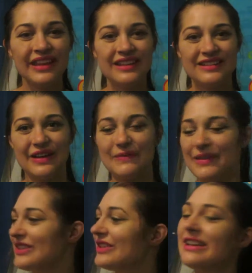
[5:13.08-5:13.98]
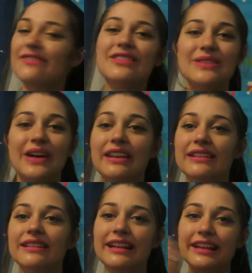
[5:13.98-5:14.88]
So make sure you give this
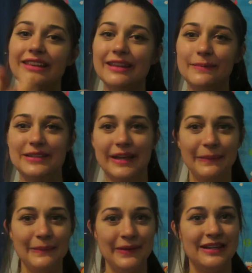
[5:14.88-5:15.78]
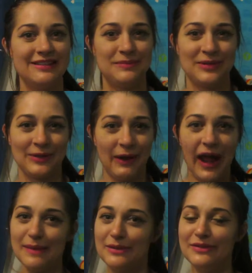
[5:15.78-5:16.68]
one a little thumbs up and a
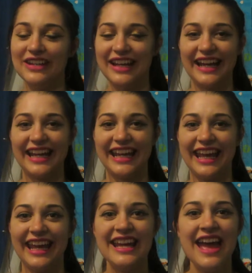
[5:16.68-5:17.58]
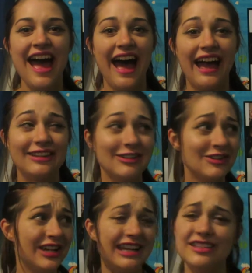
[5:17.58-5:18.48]
subscribe if you like it. And go
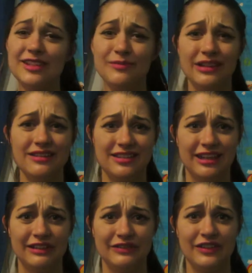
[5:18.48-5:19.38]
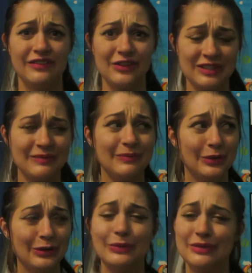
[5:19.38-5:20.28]
and check out some of my other stuff. I've got some
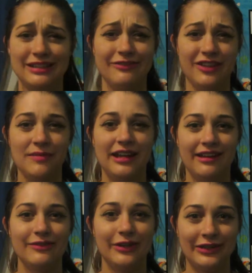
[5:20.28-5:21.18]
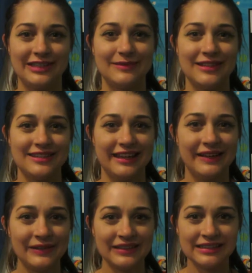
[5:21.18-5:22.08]
pretty cool stuff coming out over Christmas,
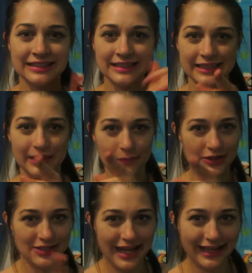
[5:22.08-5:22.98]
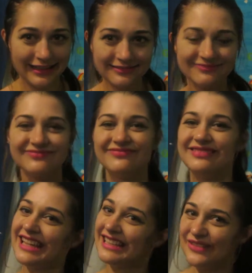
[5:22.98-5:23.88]
so keep watching.
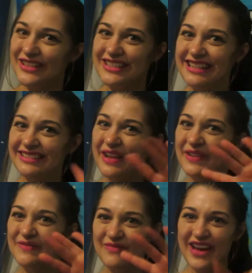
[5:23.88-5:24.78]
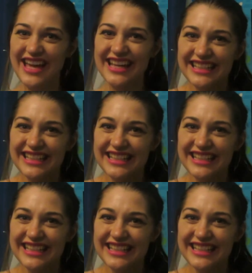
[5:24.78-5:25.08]
Thanks for watching. Bye.